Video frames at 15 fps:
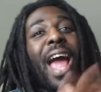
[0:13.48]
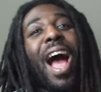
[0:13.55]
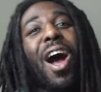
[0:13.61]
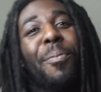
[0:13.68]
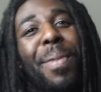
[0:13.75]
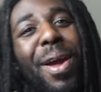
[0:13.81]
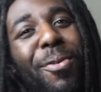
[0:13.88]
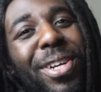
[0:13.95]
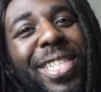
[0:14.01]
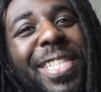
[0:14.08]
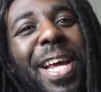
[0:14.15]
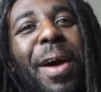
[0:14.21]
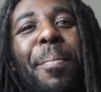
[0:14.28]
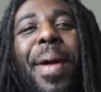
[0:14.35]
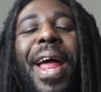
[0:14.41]
Y'all man, what's
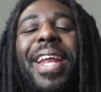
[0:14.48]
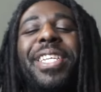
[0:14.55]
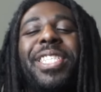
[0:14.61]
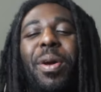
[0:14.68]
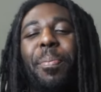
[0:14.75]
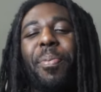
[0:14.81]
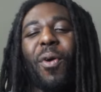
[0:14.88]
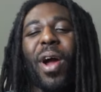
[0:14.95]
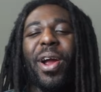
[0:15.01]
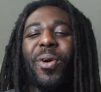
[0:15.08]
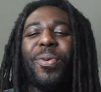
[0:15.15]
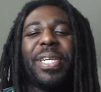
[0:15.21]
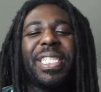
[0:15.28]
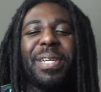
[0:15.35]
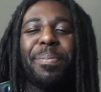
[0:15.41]
up man? It's your boy
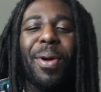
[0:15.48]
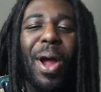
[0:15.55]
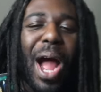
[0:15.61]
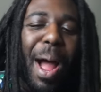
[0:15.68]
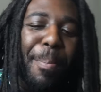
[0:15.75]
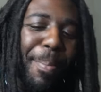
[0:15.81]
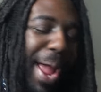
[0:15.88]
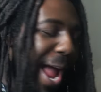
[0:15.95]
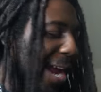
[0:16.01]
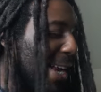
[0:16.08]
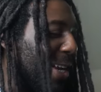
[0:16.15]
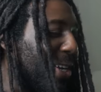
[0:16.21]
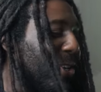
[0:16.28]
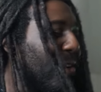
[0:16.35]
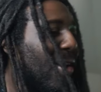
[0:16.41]
Quizzy bro. I'm back.
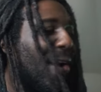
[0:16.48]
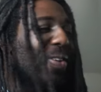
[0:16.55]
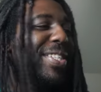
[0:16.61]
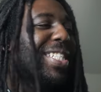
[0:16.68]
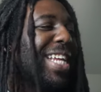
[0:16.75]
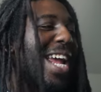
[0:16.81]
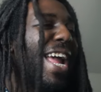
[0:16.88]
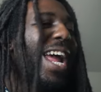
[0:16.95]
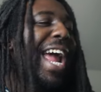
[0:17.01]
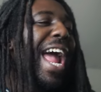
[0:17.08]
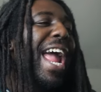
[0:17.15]
You know what I'm saying?